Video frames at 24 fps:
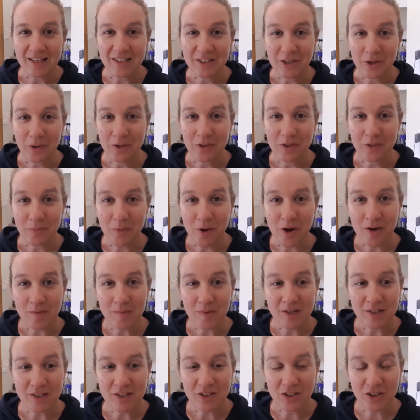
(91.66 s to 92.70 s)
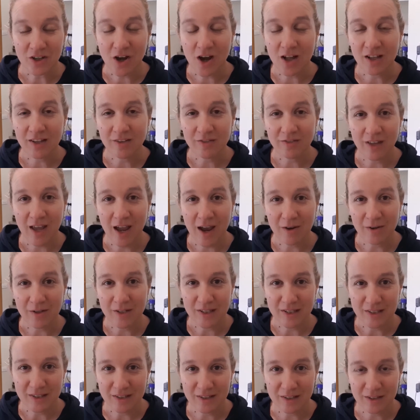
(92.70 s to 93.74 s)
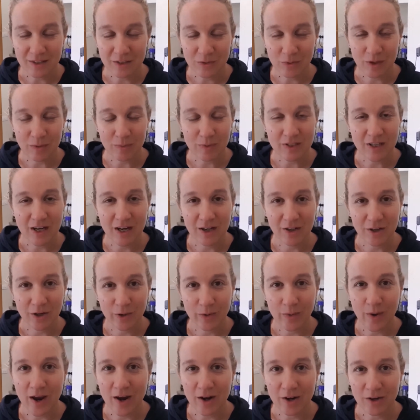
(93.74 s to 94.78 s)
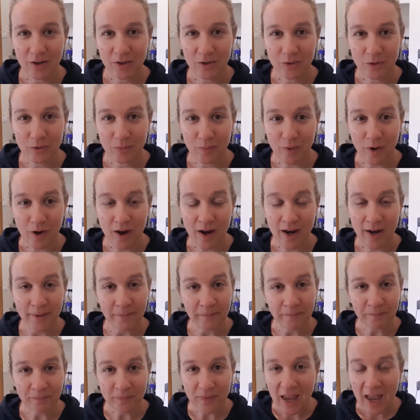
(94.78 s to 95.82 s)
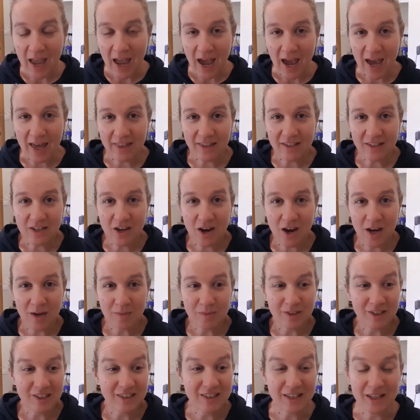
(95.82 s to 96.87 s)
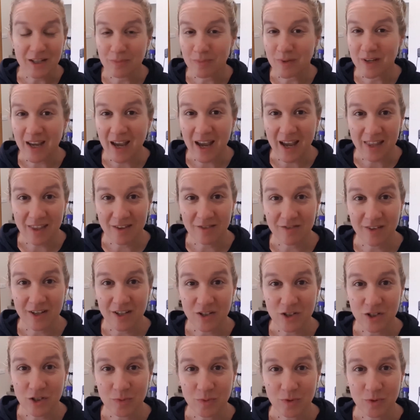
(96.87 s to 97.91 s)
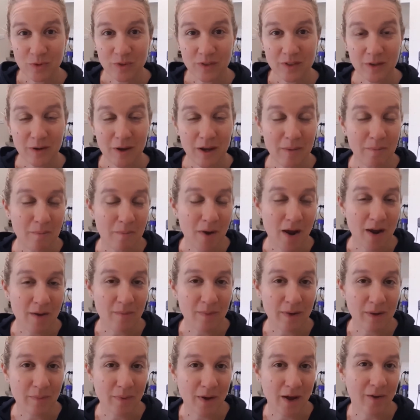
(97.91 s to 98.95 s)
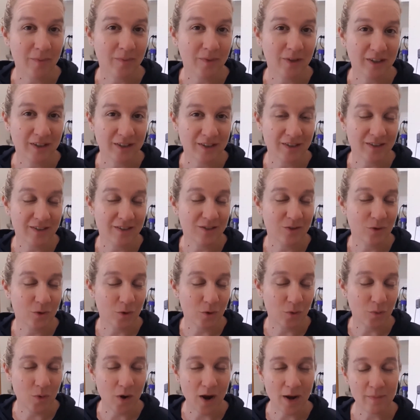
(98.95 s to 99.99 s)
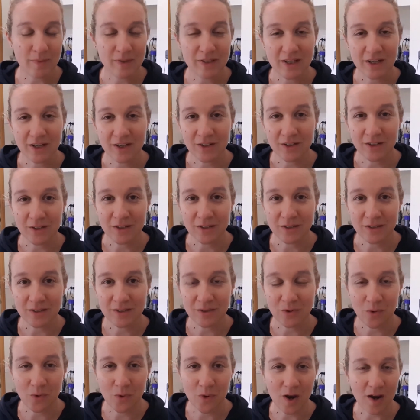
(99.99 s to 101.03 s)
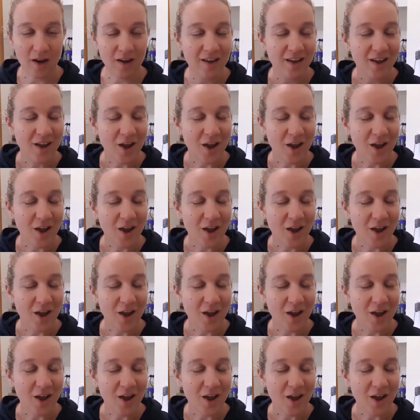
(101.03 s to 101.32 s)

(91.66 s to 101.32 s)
So at the moment, cauliflowers, sweet potato are a good buy. Other times it's gonna be other vegetables. It might be pumpkins or white potatoes or